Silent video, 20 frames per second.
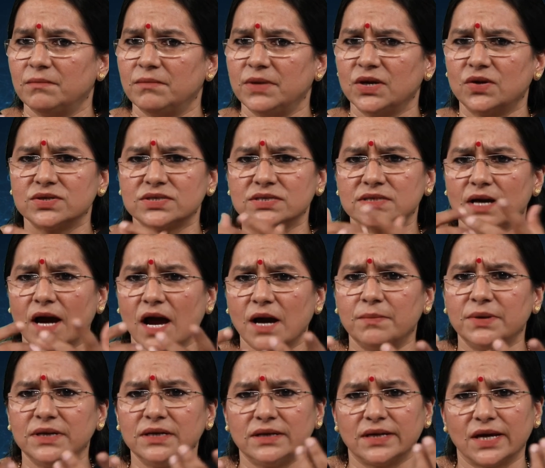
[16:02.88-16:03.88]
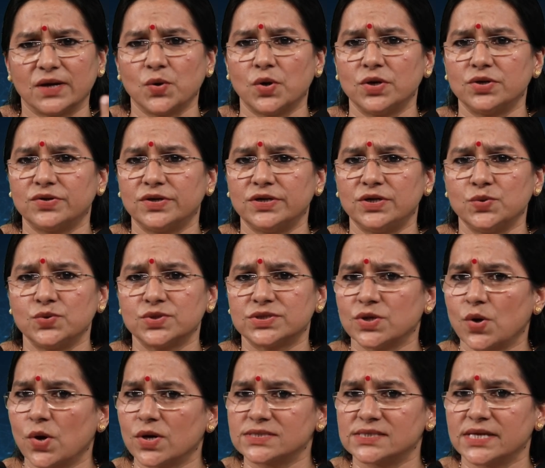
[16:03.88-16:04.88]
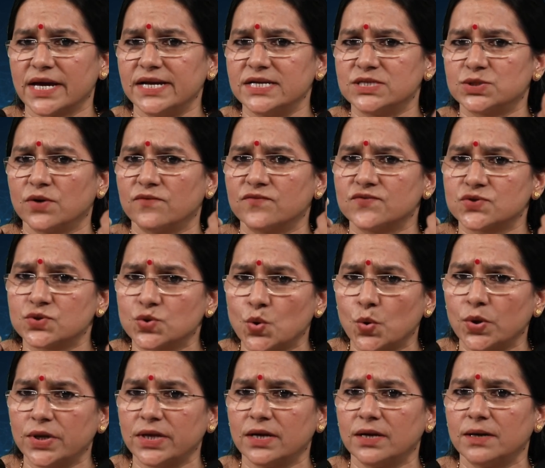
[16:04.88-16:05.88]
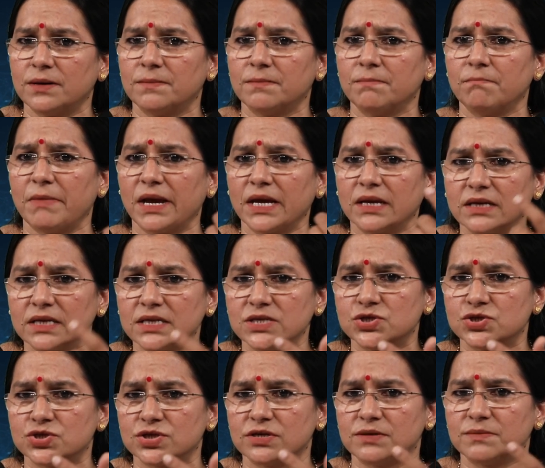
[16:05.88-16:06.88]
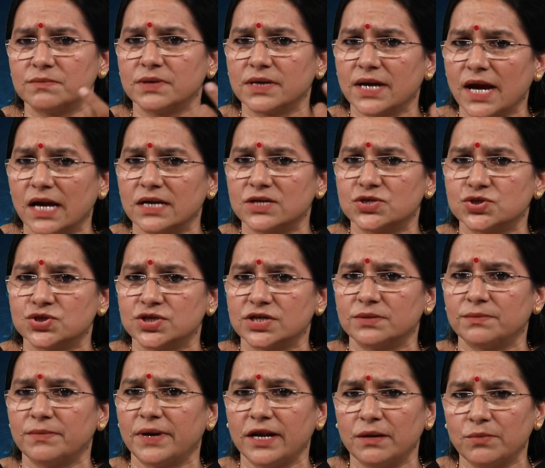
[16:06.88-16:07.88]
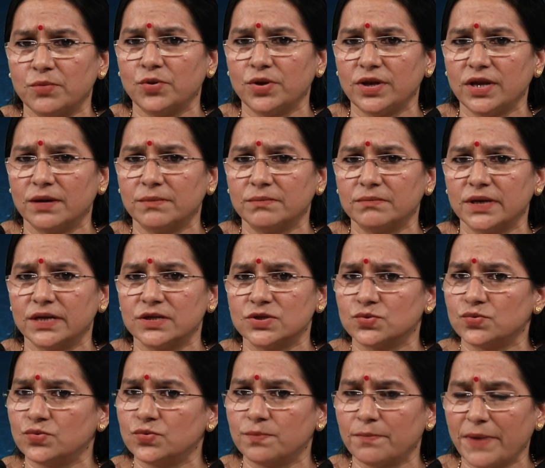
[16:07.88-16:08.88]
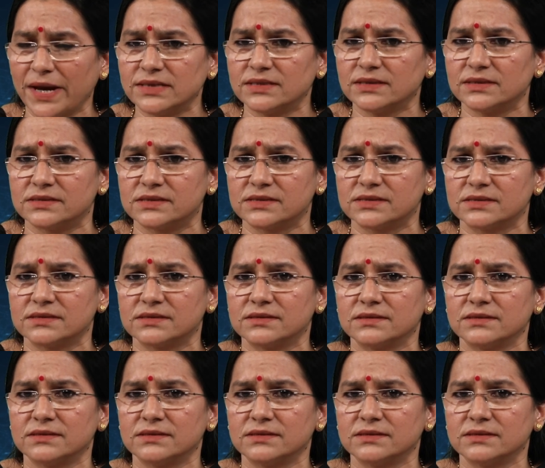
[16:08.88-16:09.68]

Because carbon cannot reduce the oxides of sodium, magnesium, calcium, aluminium into metals.